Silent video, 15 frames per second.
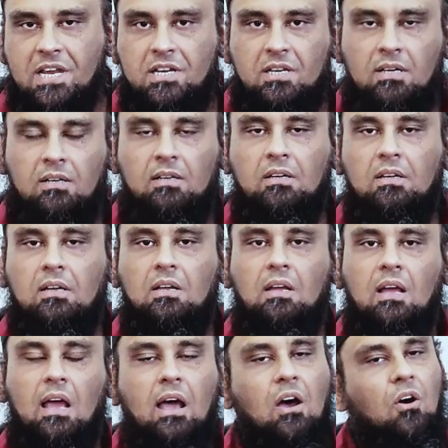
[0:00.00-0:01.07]
cheat,
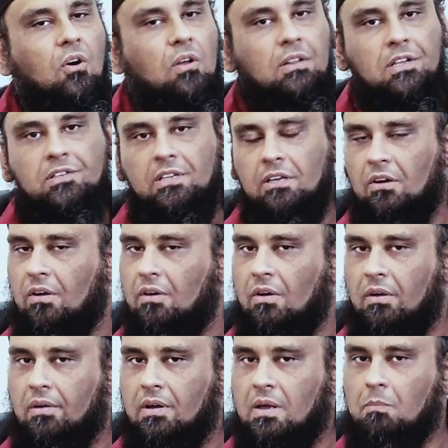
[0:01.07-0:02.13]
and all these things
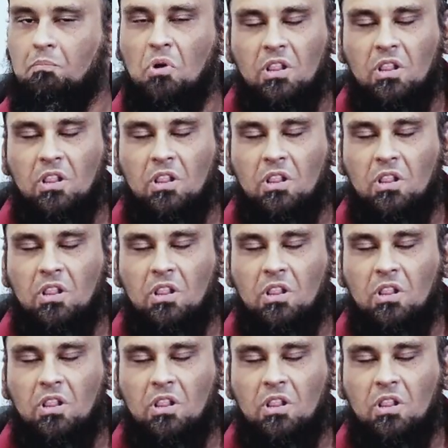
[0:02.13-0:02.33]
going on.